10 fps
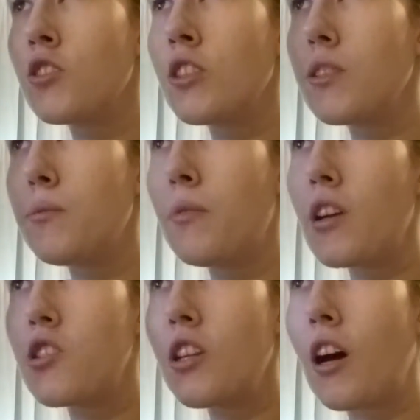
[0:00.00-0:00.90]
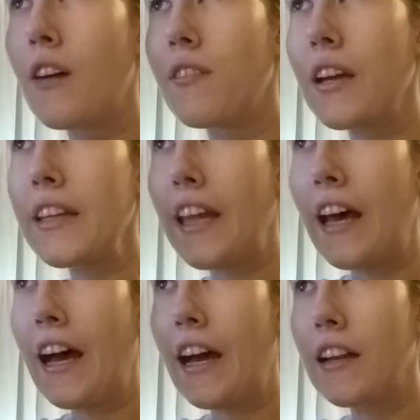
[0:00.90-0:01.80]
Just brush it off like
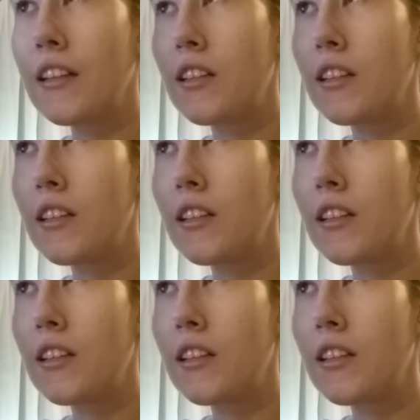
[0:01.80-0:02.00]
that.